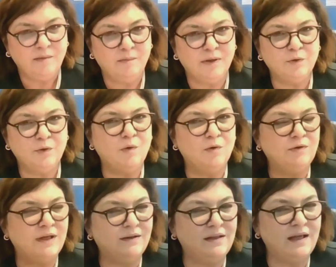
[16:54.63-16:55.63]
but we
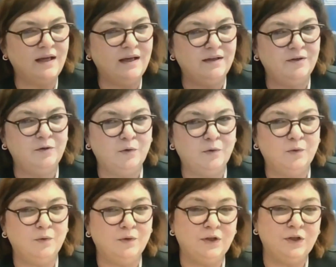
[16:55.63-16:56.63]
won't get there
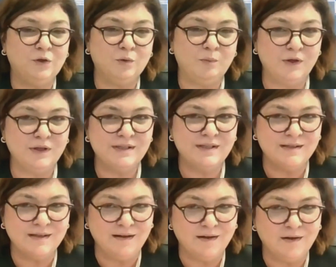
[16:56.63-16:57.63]
through EU
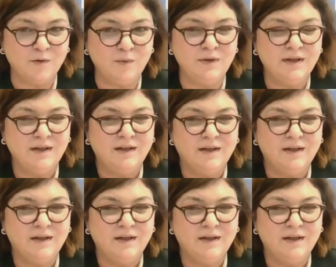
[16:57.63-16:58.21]
policies alone.